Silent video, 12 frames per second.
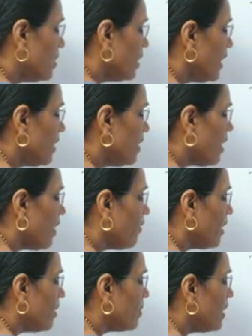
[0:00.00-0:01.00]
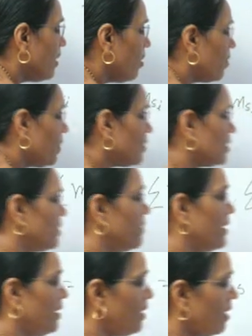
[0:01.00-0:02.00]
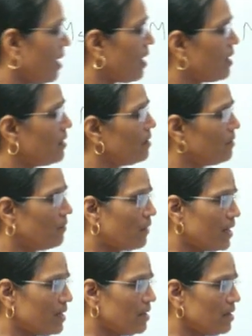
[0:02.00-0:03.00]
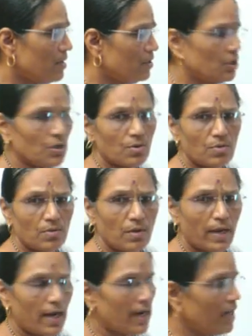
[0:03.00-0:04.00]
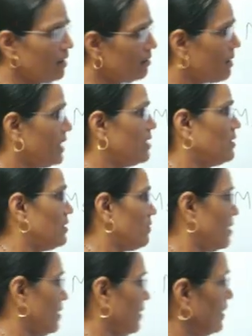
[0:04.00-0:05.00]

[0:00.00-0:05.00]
here available or possible are 1, 0 and -1.